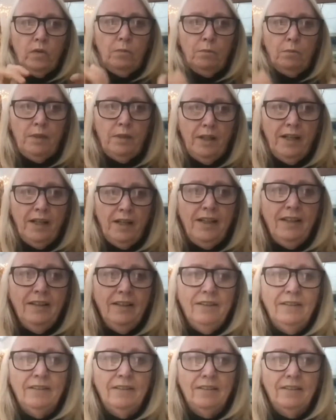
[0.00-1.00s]
playing
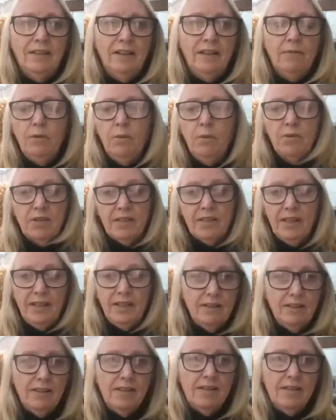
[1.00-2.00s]
and we were
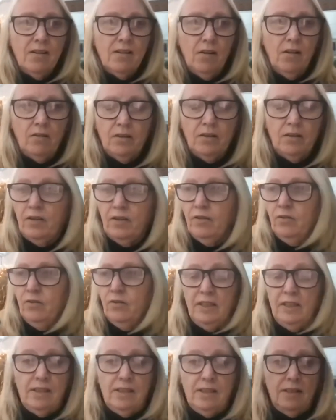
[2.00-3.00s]
singing this song and I thought
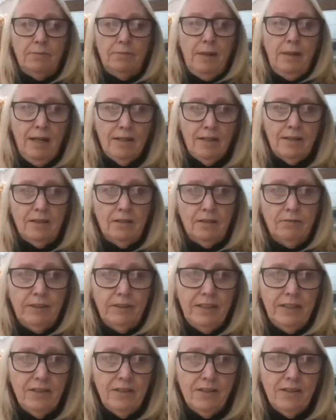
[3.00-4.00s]
this is blasted a
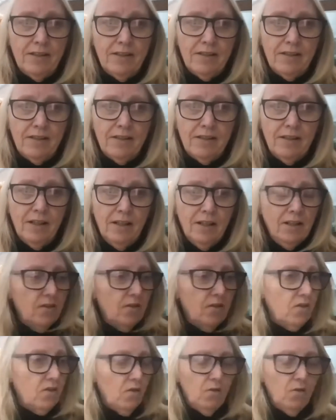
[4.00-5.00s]
religious
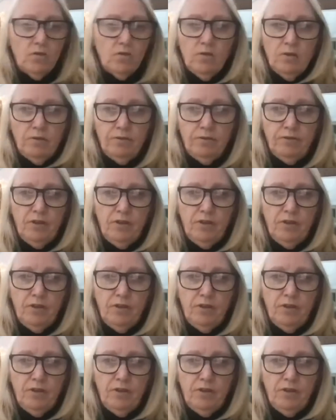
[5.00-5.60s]
sort of uh,